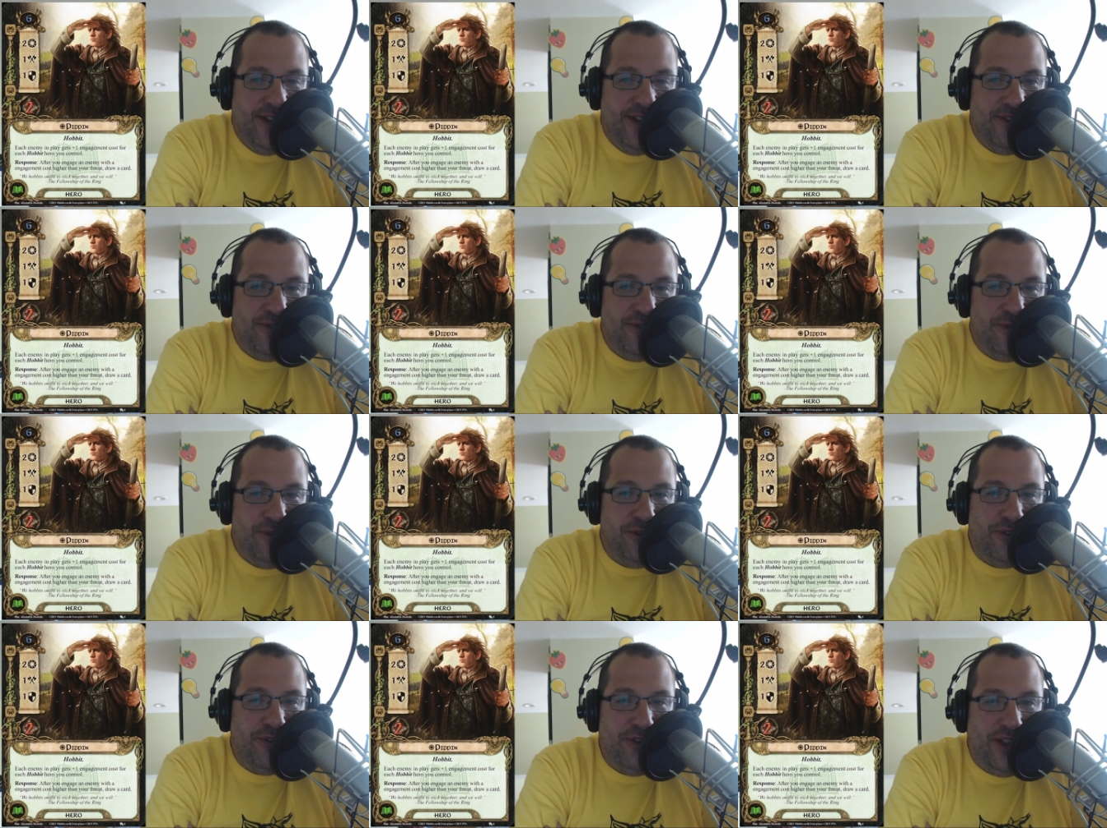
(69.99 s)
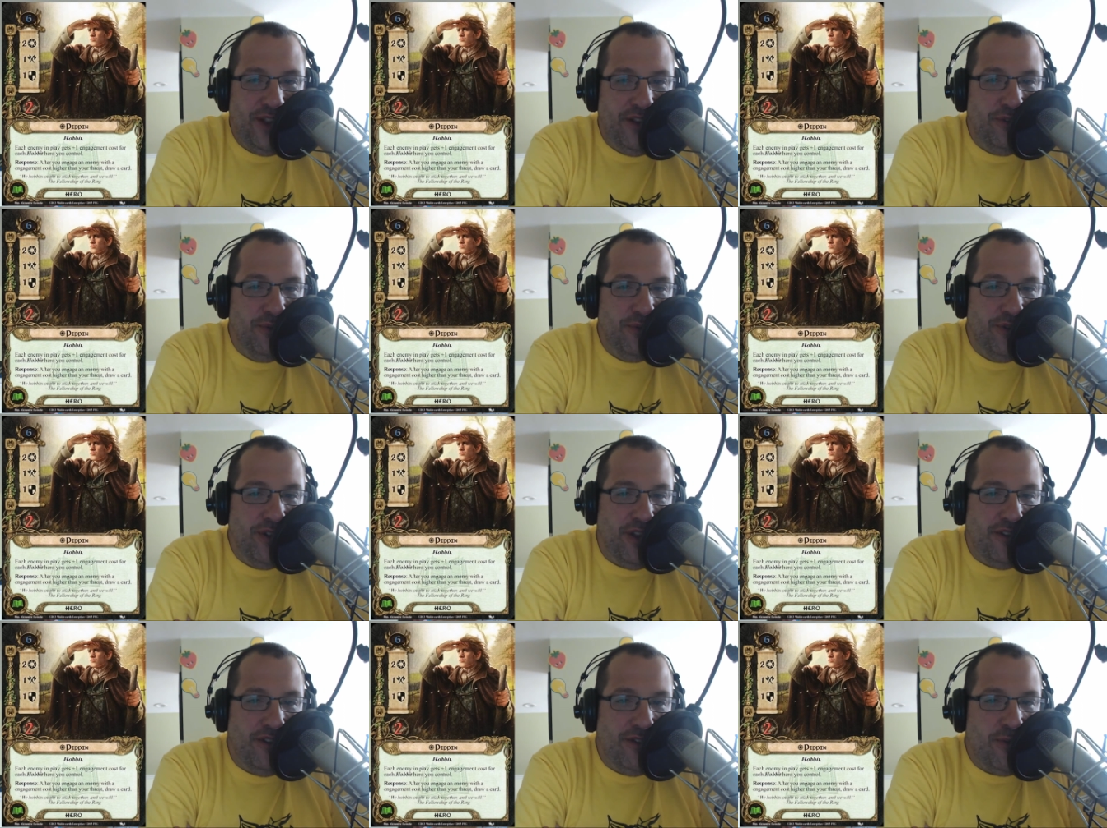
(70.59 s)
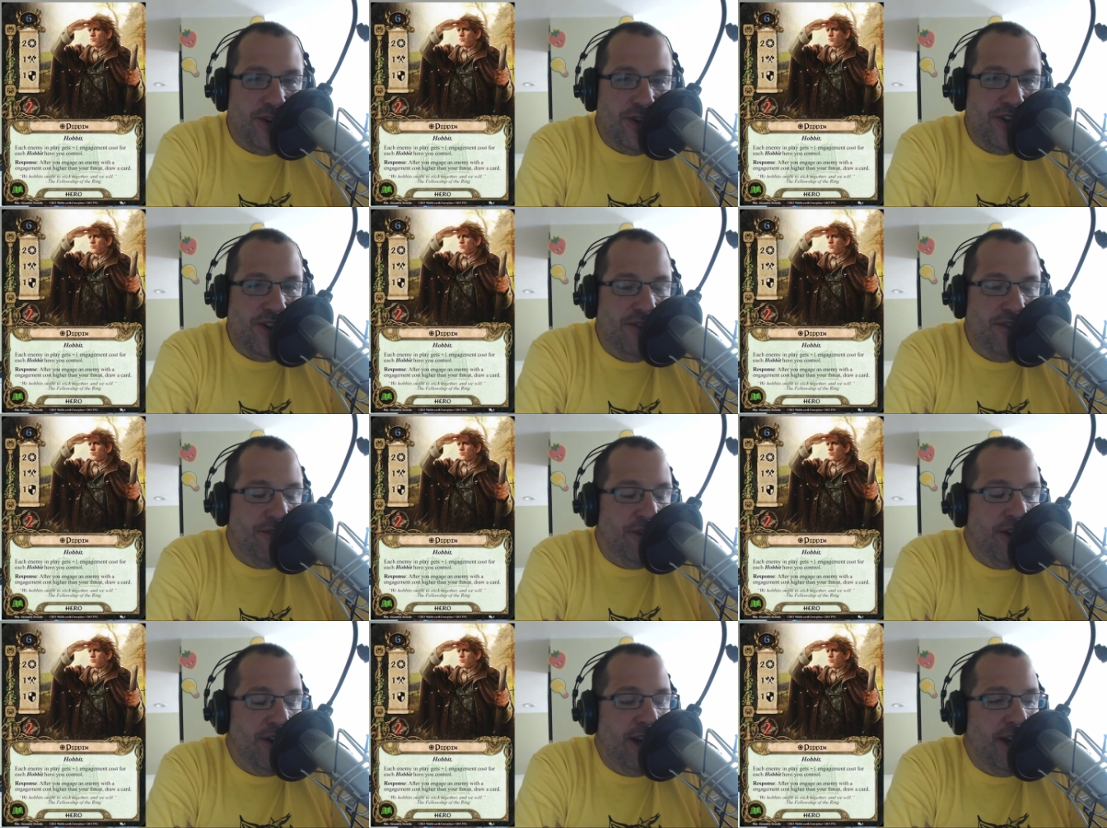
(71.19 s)
so he's really squishy
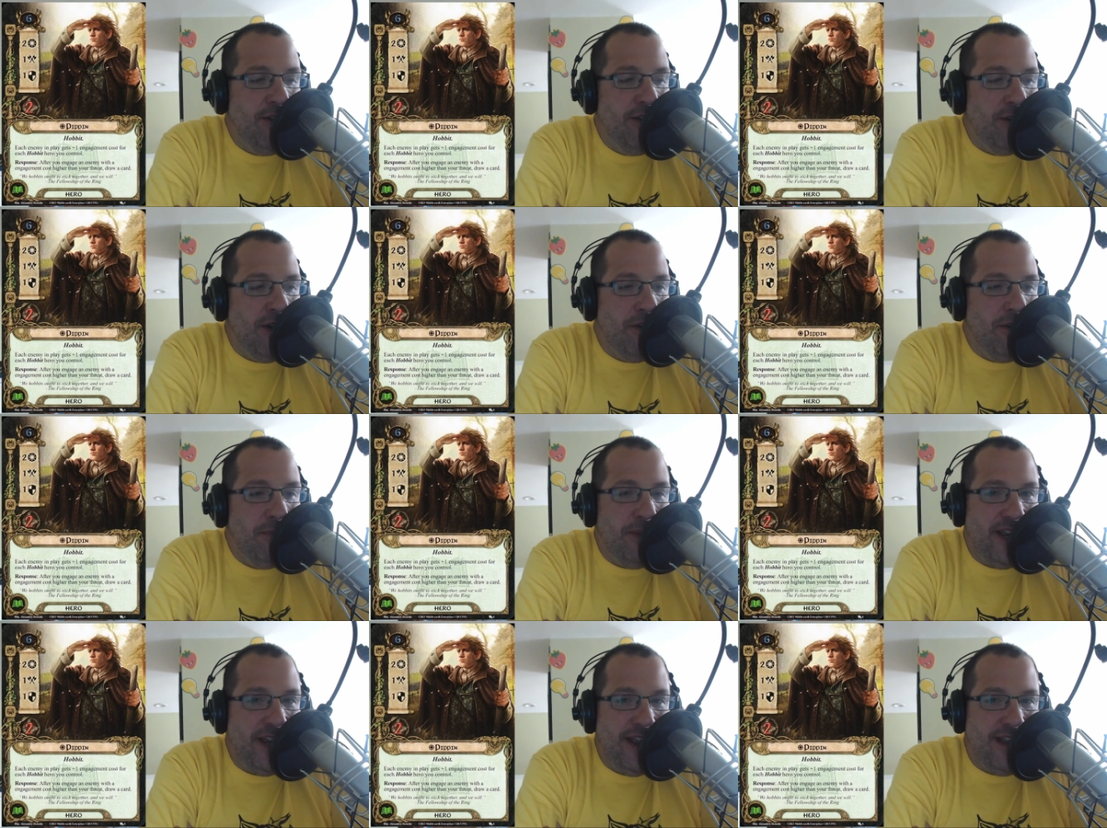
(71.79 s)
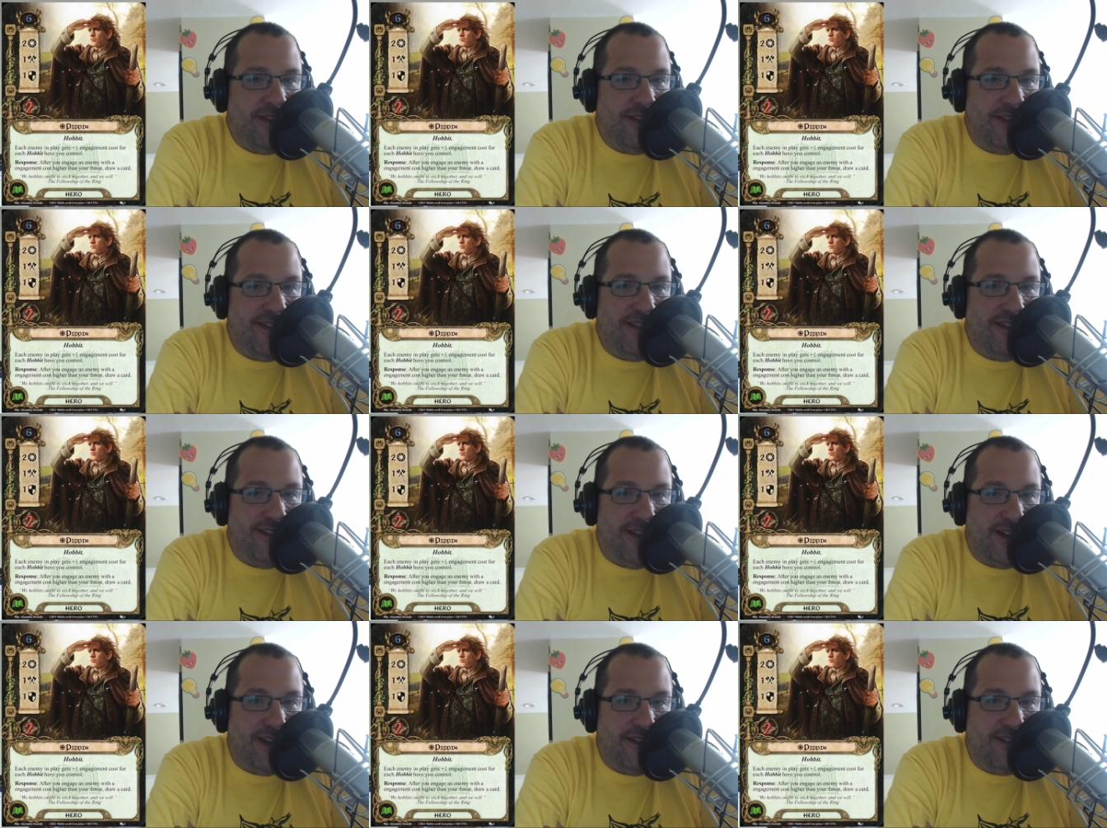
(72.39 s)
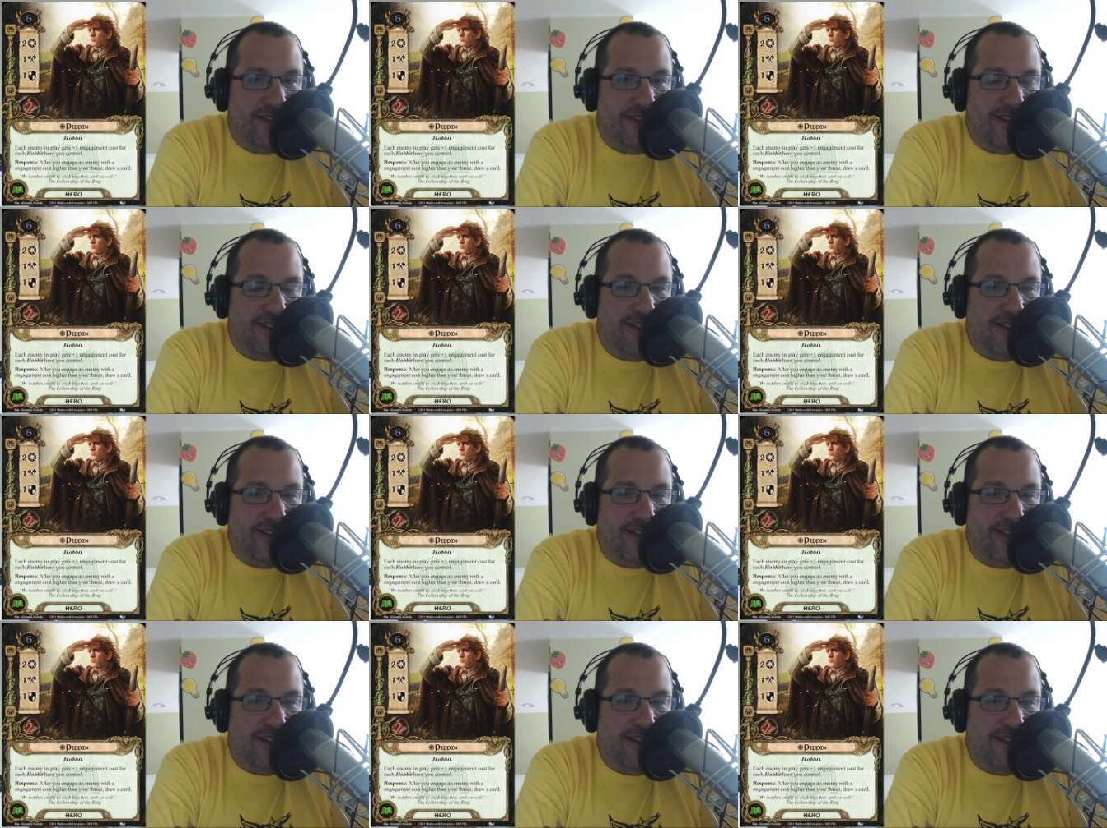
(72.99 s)
for a hero. But he has six,